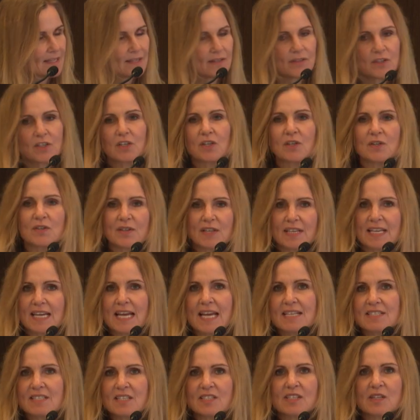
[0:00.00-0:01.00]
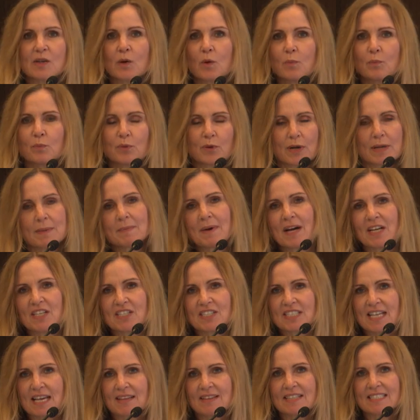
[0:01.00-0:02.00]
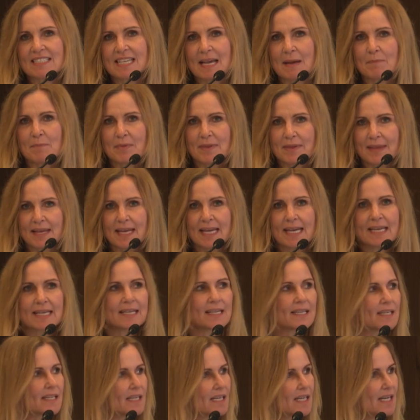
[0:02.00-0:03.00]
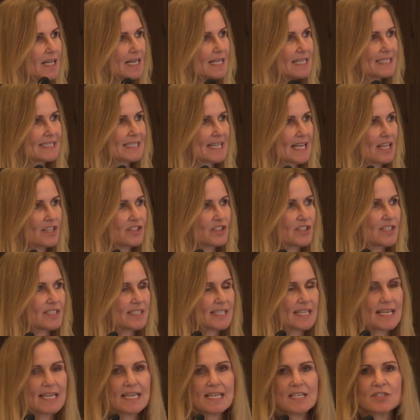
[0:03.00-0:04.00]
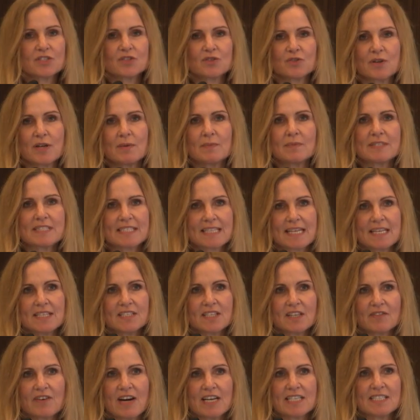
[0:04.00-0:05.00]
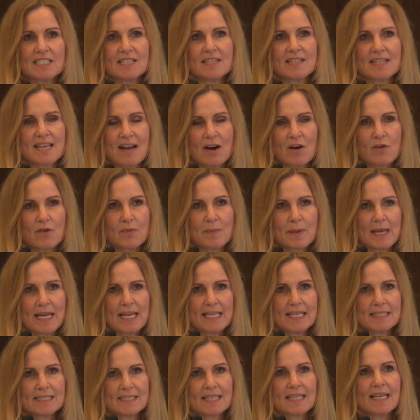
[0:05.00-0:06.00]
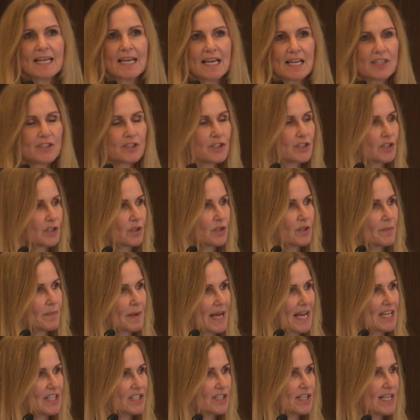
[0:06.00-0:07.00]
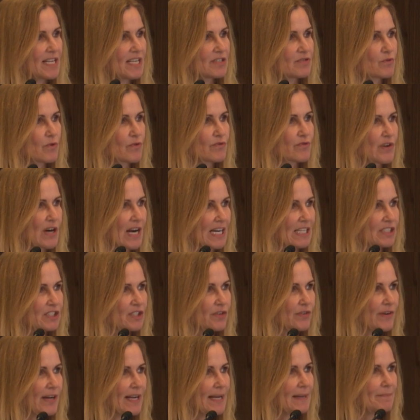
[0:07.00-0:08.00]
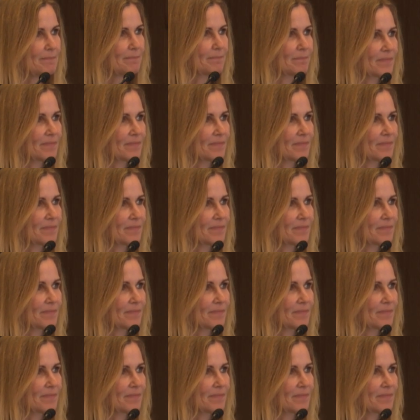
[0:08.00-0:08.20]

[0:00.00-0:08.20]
The good thing is they all pretty much say the same thing. Early stage disease, treat with skin-directed therapies until the patient is refractory.